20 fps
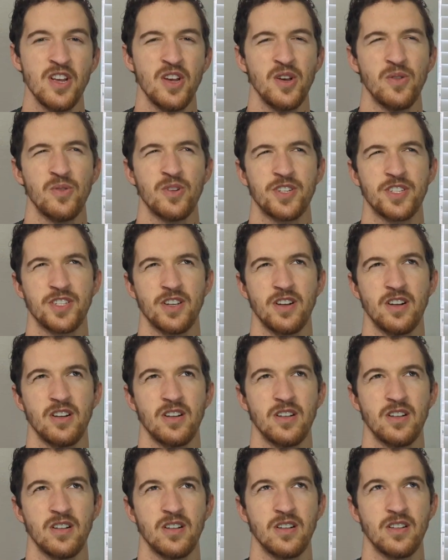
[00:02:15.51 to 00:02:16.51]
which
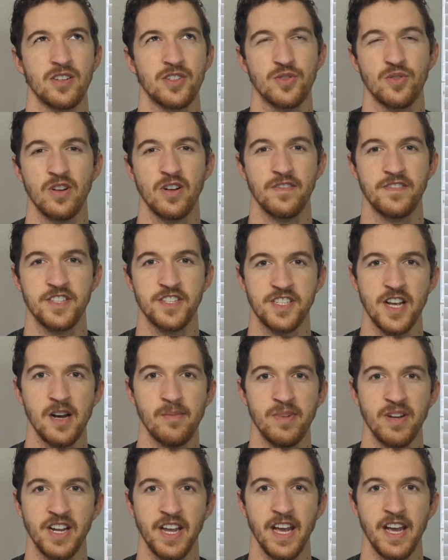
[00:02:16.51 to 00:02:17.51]
are sort of sub
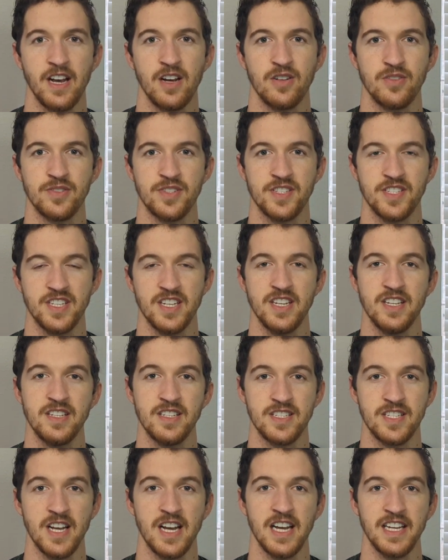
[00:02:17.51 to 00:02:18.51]
accounts
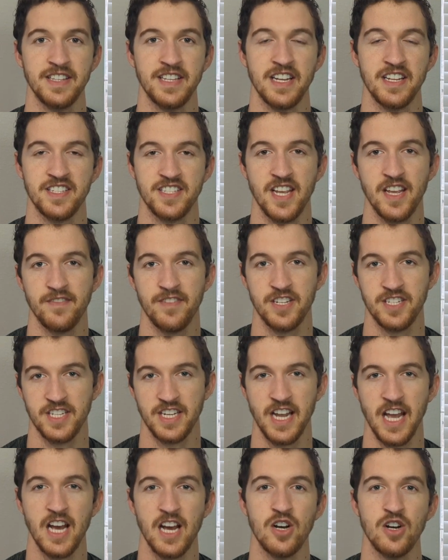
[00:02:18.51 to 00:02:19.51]
inside that savings
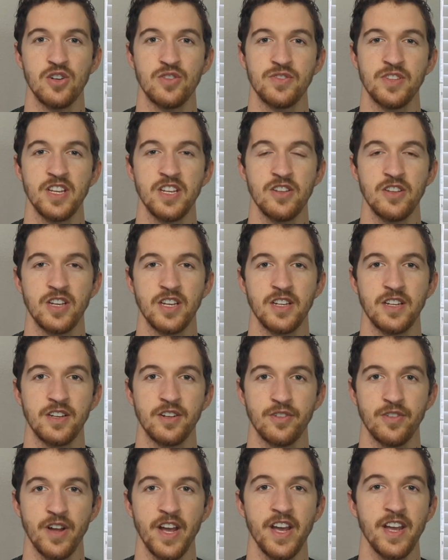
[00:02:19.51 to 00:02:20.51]
account that you can
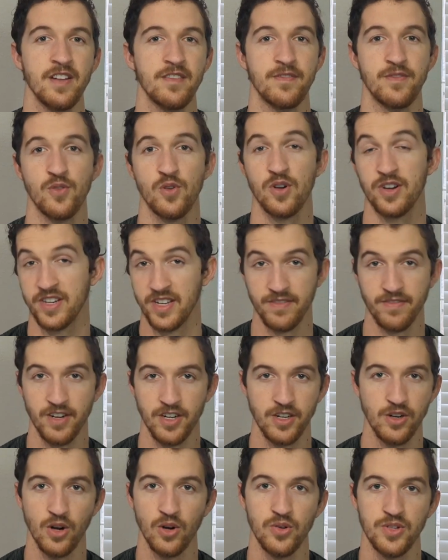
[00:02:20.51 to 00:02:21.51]
create for
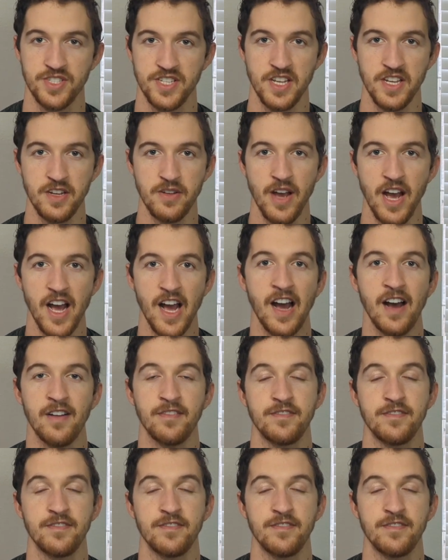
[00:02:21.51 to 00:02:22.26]
different goals that you have.